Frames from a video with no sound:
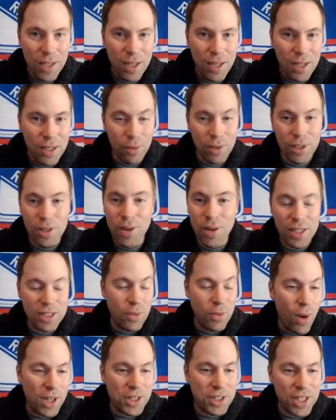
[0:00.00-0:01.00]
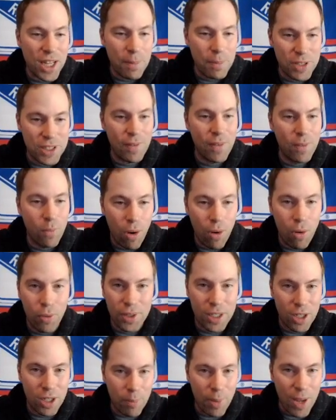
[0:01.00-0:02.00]
you know, you got to watch game seven while
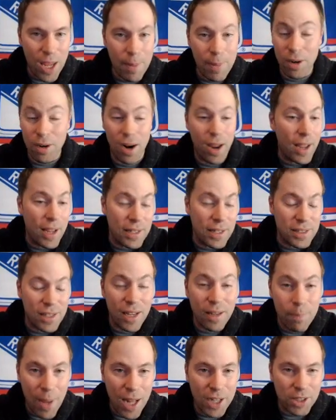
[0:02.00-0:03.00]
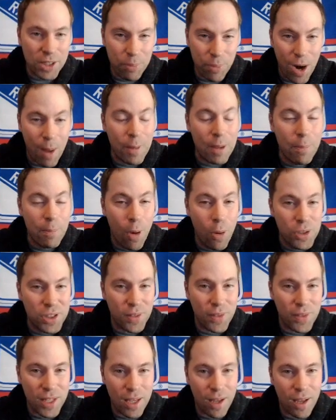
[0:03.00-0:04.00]
holding your baby, or I, I imagine probably most
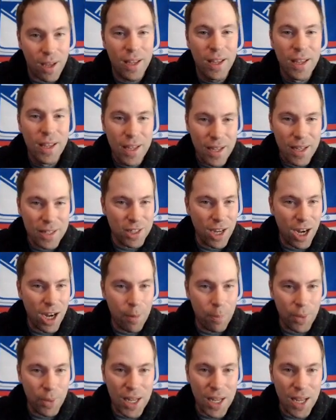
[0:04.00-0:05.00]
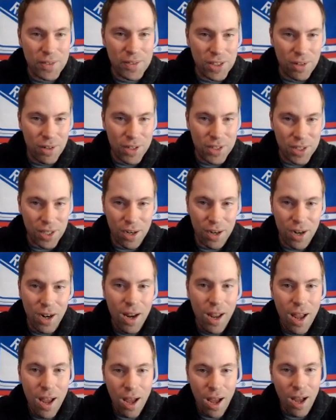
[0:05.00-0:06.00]
of the uh, entire playoff series there.
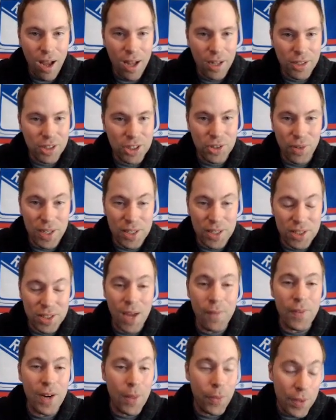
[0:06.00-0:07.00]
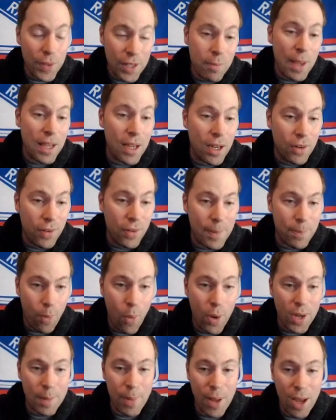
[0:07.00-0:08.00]
Uh, just great stuff. And I think you make a great
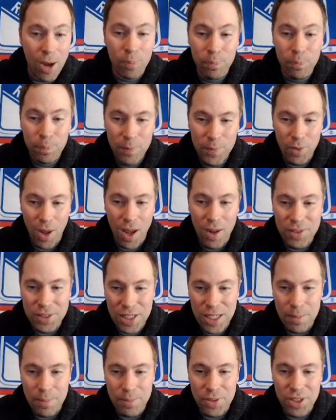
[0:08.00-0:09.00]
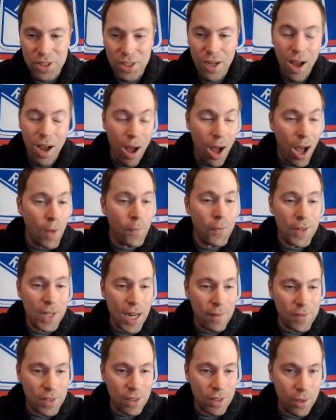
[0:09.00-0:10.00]
point about, you know, how teams often
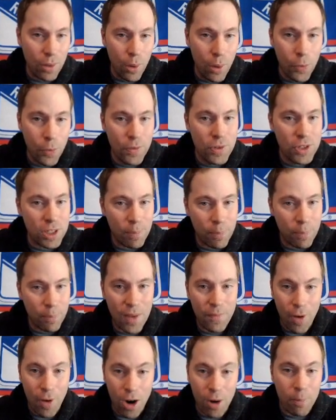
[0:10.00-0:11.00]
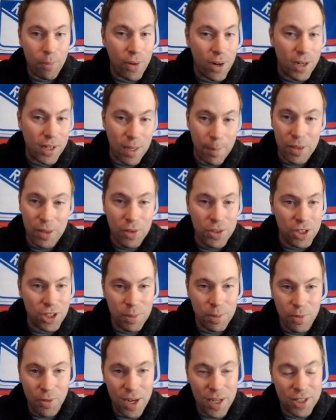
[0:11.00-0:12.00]
have to go through some playoff heartbreak. I mean, those are
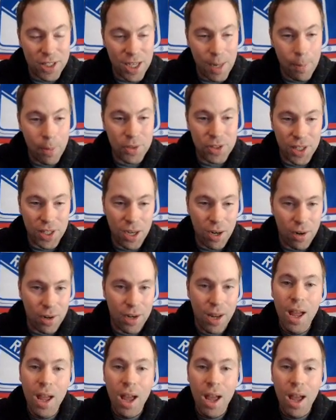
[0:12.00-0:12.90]
some great examples there. And